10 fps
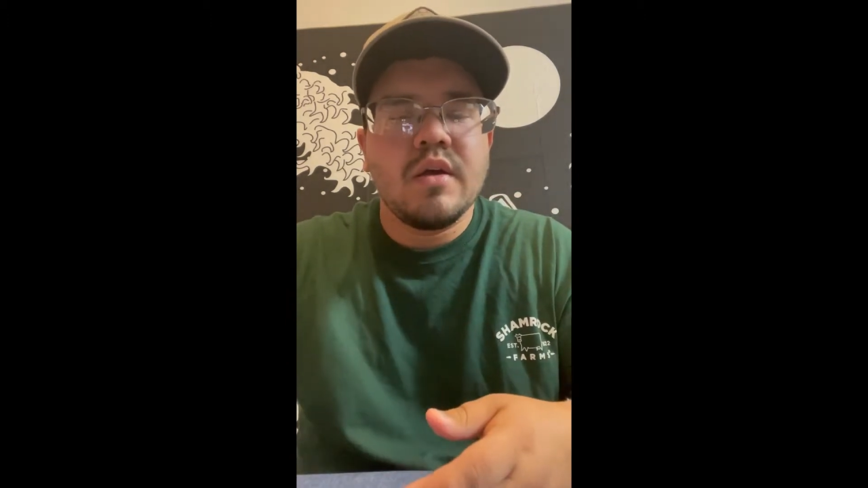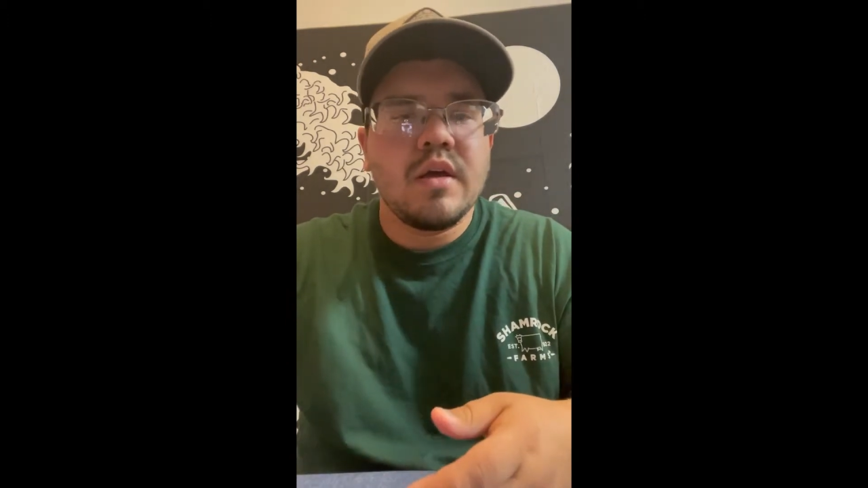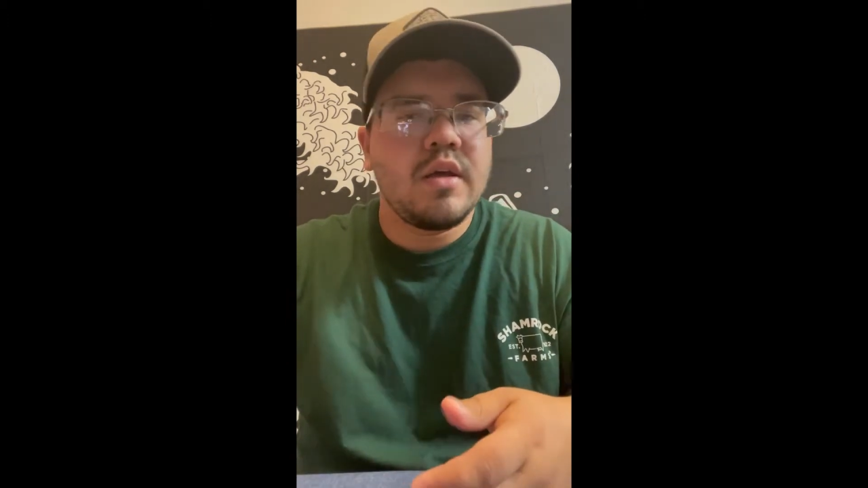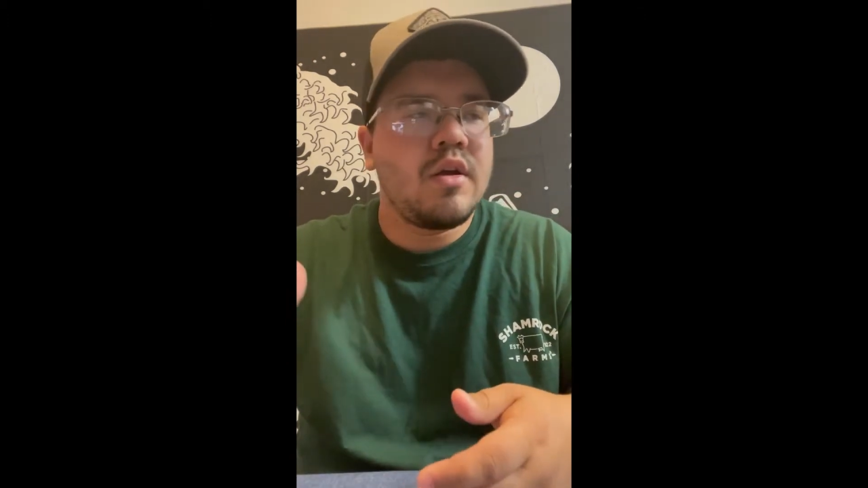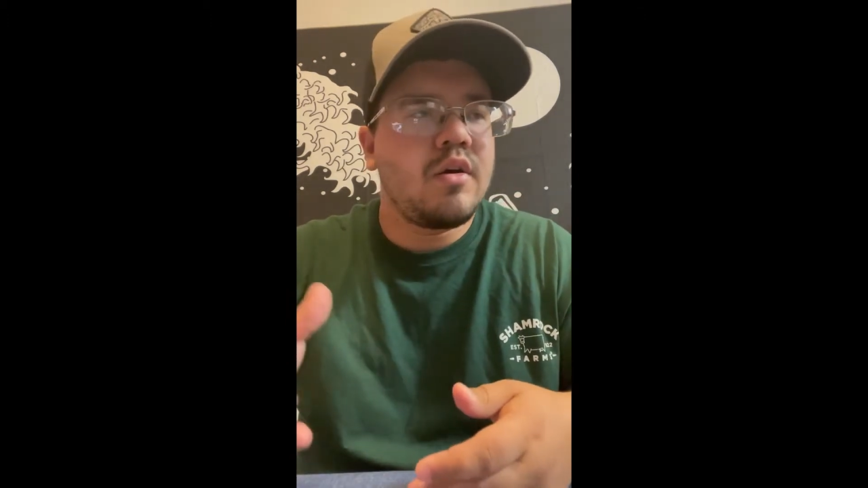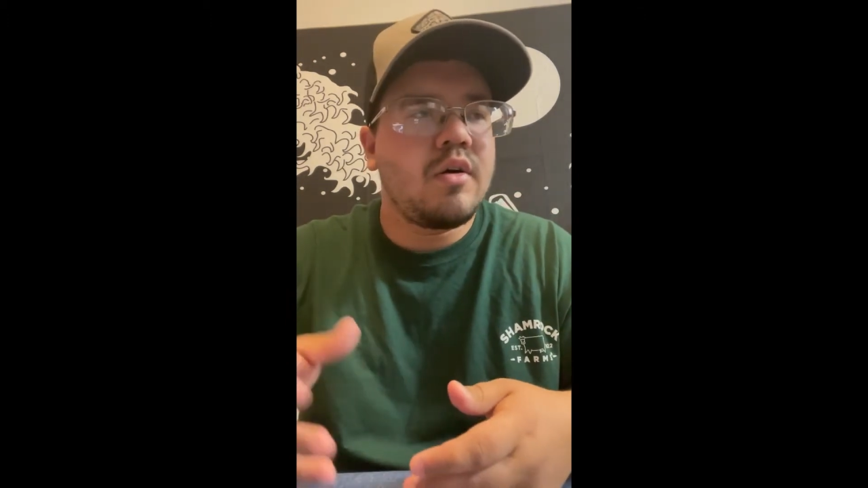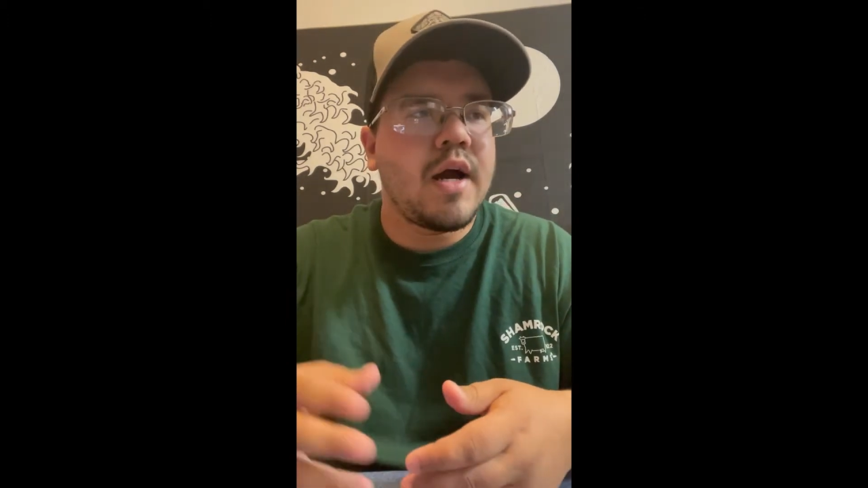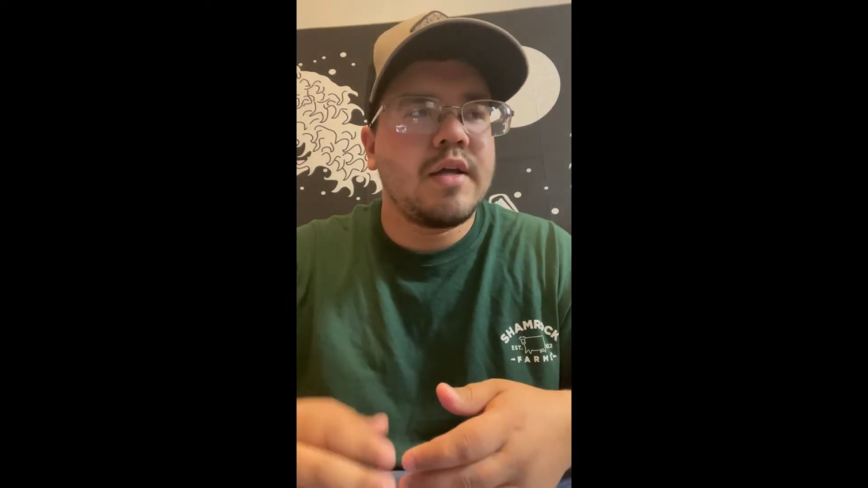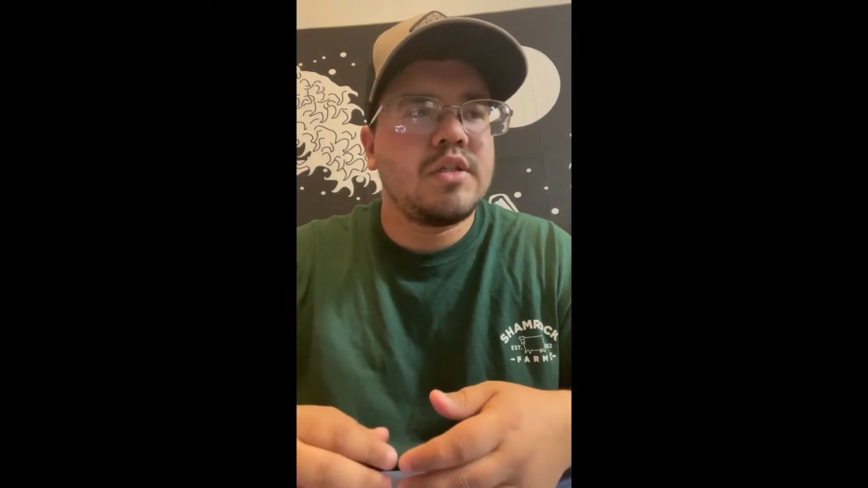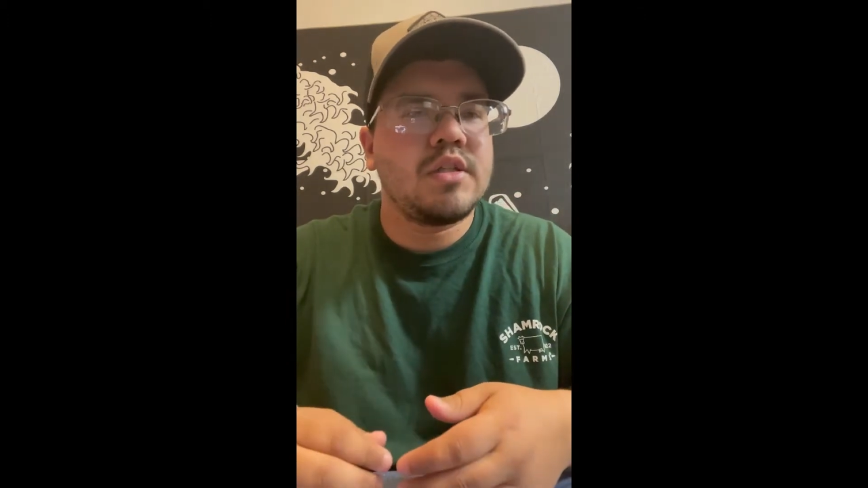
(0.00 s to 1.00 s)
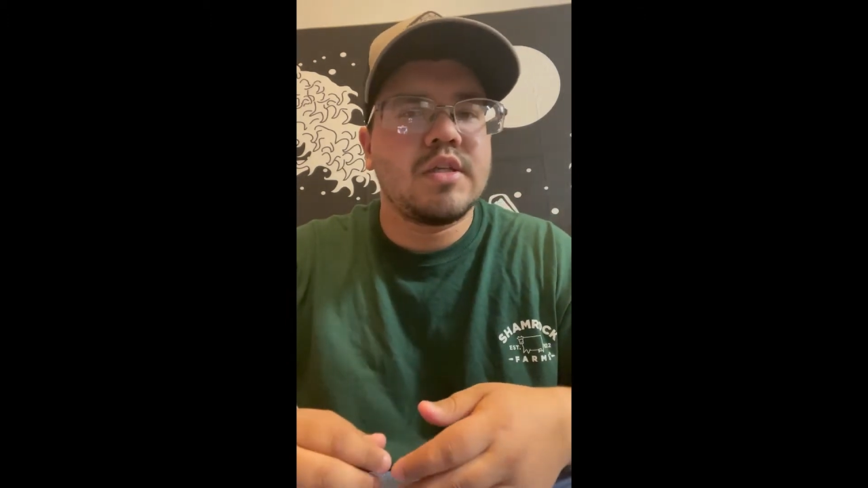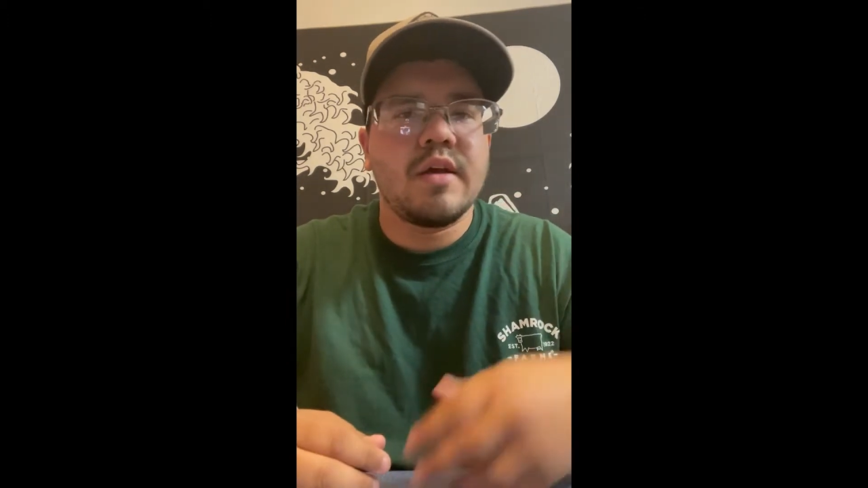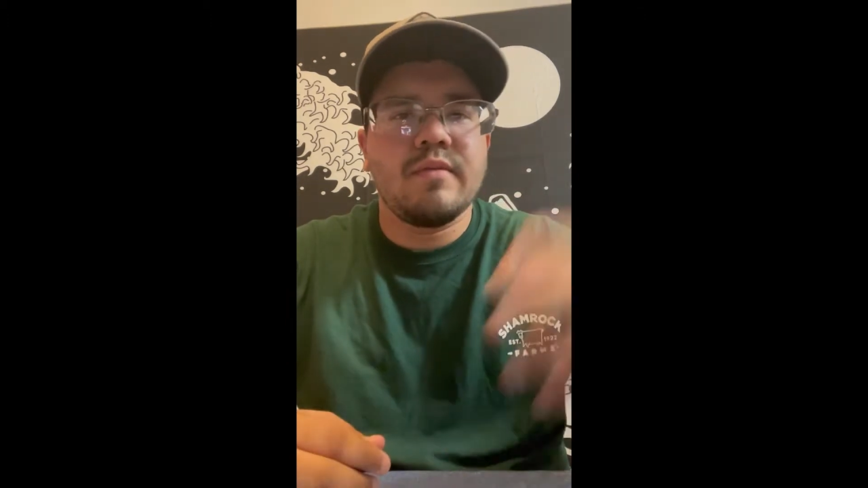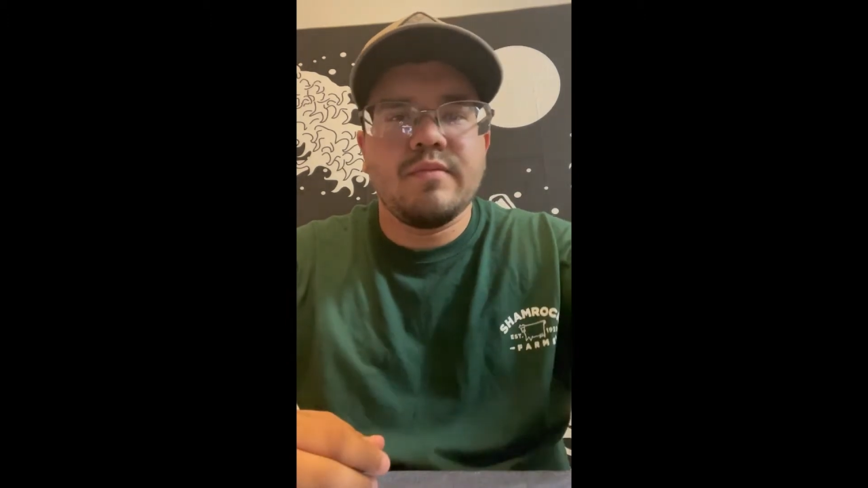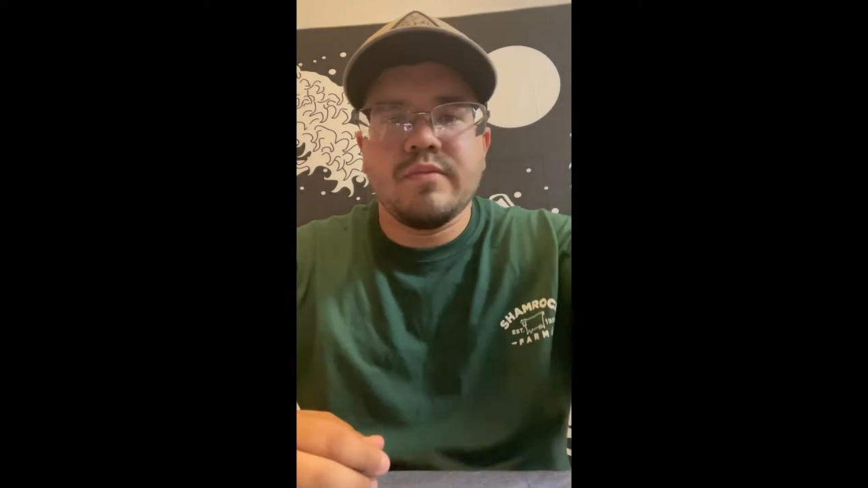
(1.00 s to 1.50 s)
You know, I just
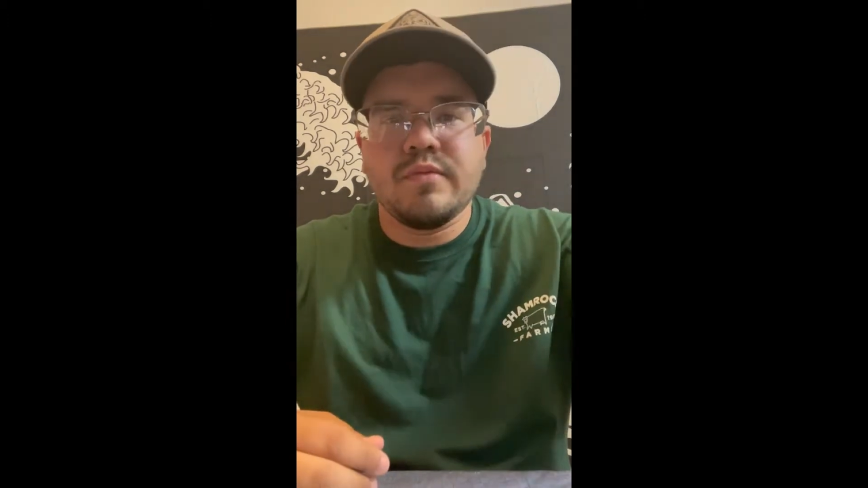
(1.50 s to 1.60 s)
said,